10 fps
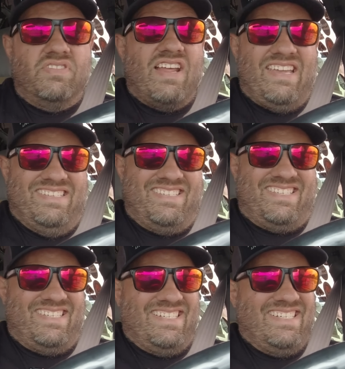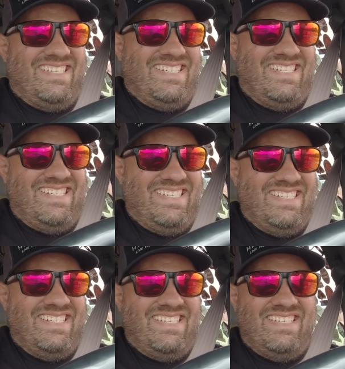Nice.
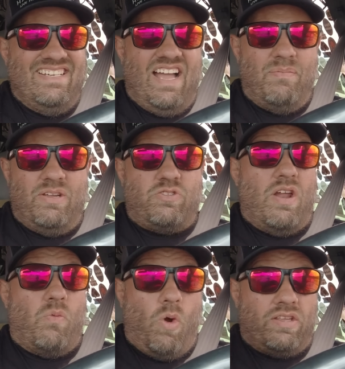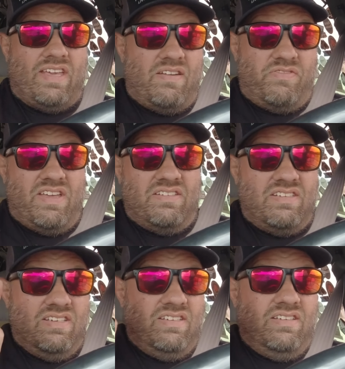I'm gonna try to work that event
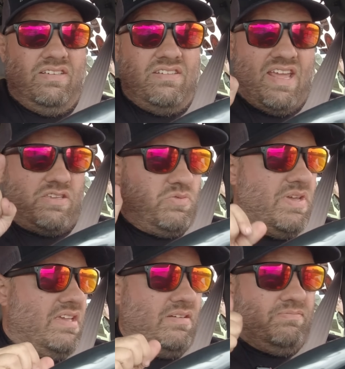next week.